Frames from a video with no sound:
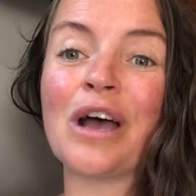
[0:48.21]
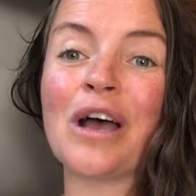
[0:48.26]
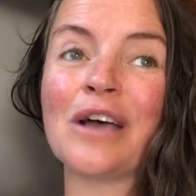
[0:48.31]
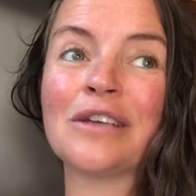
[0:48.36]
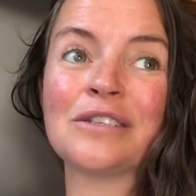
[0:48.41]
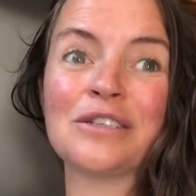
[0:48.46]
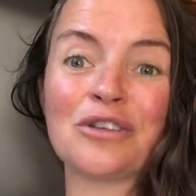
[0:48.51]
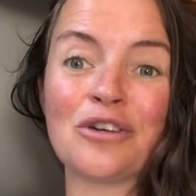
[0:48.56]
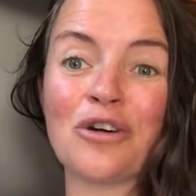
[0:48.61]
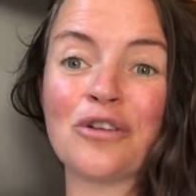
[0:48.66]

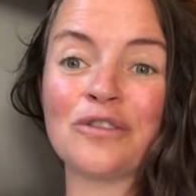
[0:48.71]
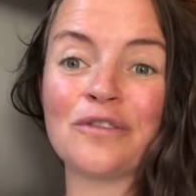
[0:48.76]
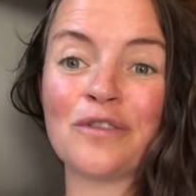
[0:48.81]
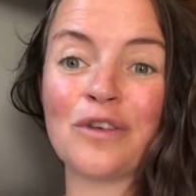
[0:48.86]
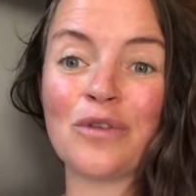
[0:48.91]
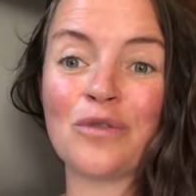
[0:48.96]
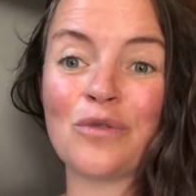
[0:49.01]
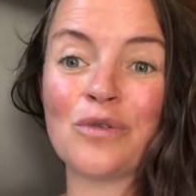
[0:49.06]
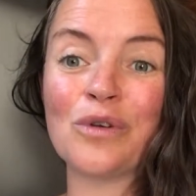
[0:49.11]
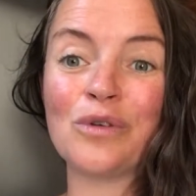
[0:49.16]
start of
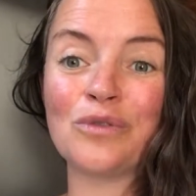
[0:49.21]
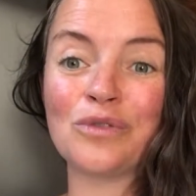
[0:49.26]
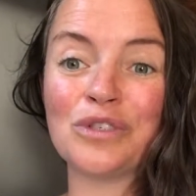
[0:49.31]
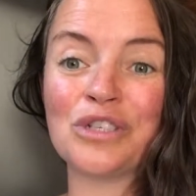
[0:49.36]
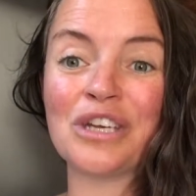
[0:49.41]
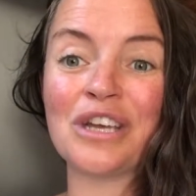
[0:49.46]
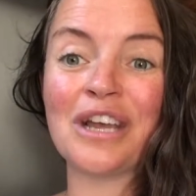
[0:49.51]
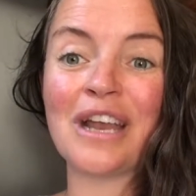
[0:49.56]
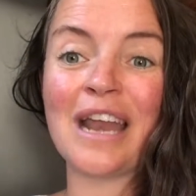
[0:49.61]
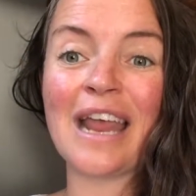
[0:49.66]
your oil
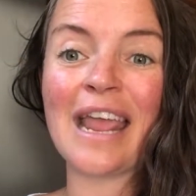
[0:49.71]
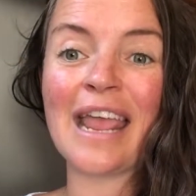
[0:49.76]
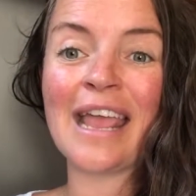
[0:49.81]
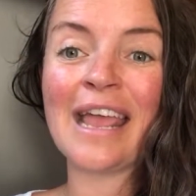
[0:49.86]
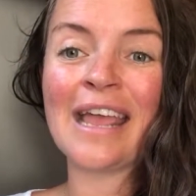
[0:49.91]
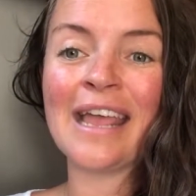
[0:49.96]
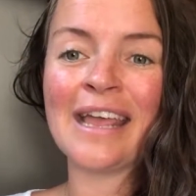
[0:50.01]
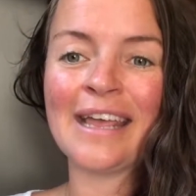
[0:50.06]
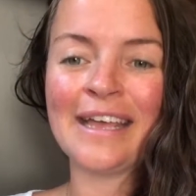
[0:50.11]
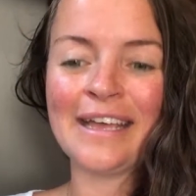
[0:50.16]
journey.
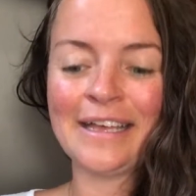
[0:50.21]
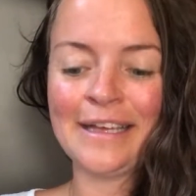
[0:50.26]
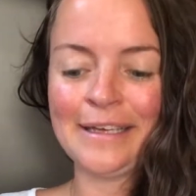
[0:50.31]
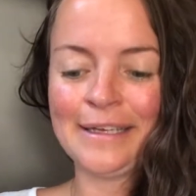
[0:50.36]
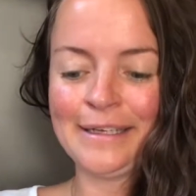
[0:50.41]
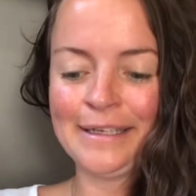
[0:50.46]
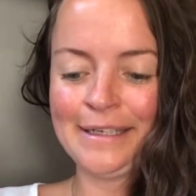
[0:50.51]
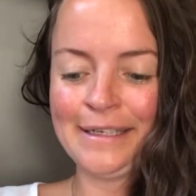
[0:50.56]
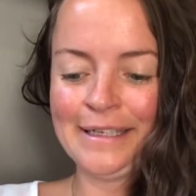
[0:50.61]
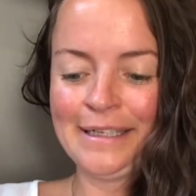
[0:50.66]

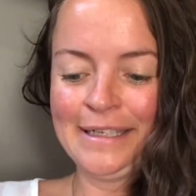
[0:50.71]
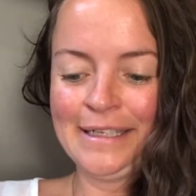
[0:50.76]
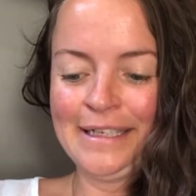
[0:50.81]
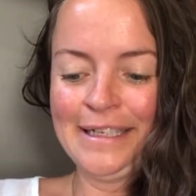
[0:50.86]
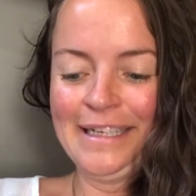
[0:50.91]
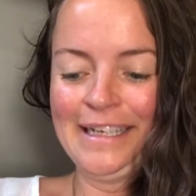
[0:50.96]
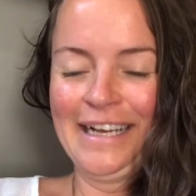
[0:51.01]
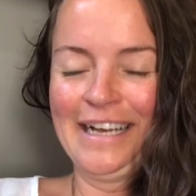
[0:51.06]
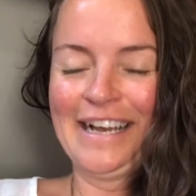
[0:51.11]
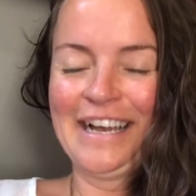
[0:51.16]

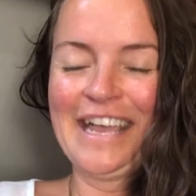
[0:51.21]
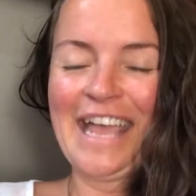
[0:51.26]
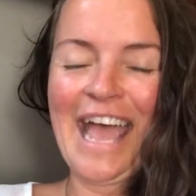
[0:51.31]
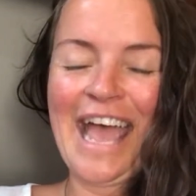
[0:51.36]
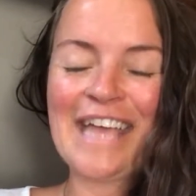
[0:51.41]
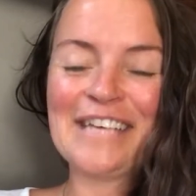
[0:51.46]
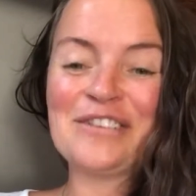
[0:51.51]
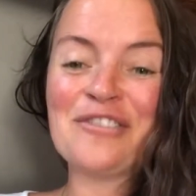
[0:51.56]
Okay,